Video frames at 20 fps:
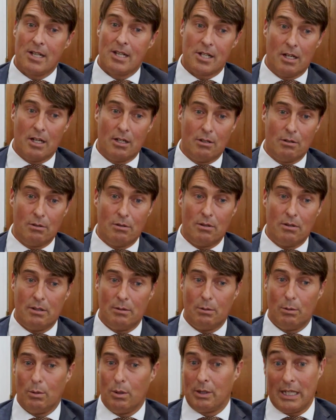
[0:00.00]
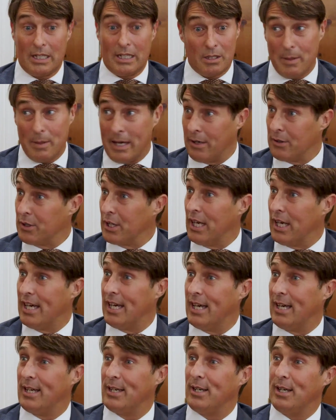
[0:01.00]
So we're getting them out
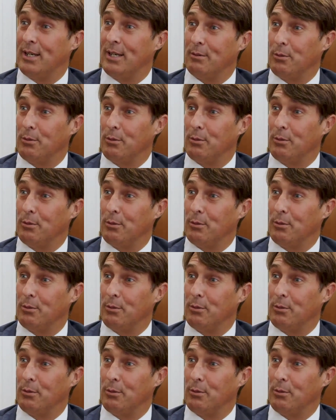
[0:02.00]
there.